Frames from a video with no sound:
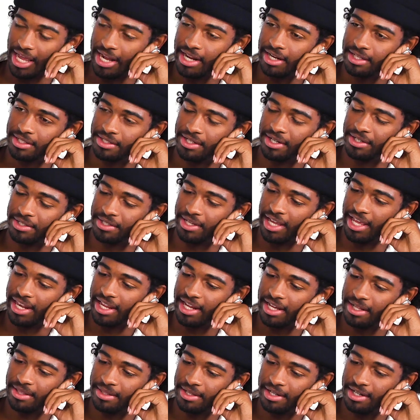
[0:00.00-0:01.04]
I didn't start skating
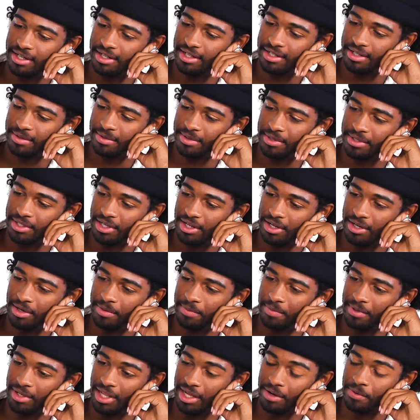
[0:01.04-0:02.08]
out there, so
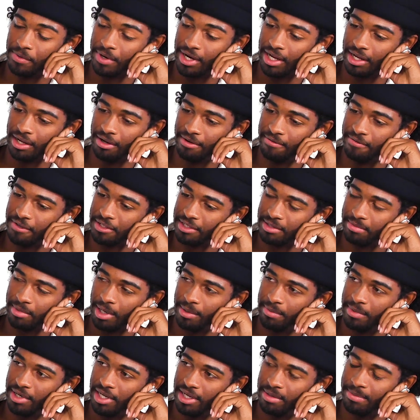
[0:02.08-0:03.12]
but like when I go visit my
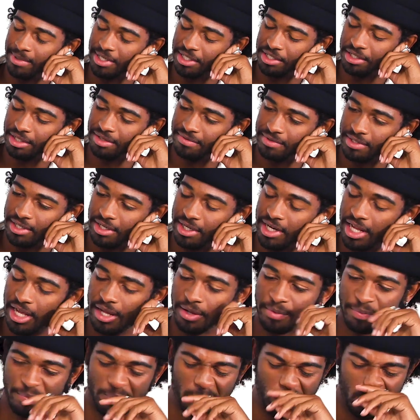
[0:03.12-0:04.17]
mom, like she lives there now.